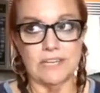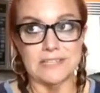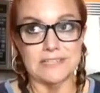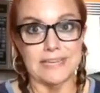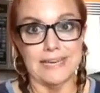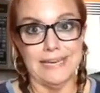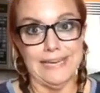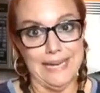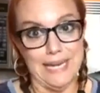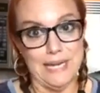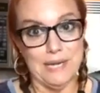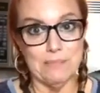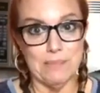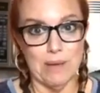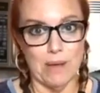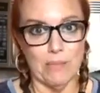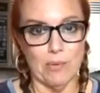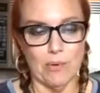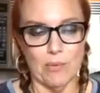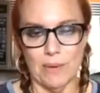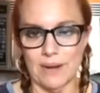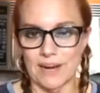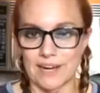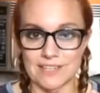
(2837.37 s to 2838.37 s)
It doesn't need to
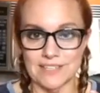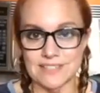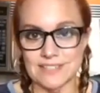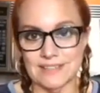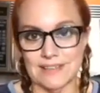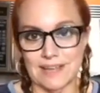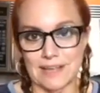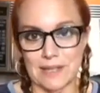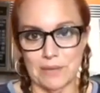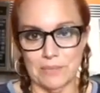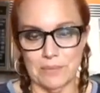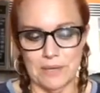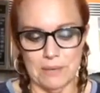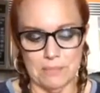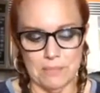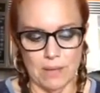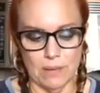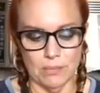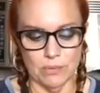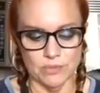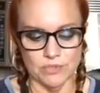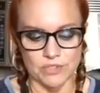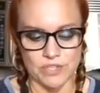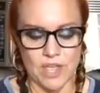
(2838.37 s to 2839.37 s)
bubble, but I just like it when it
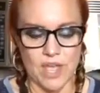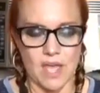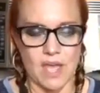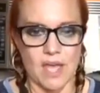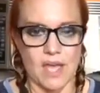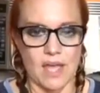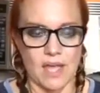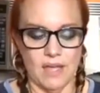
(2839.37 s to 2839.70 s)
bubbles.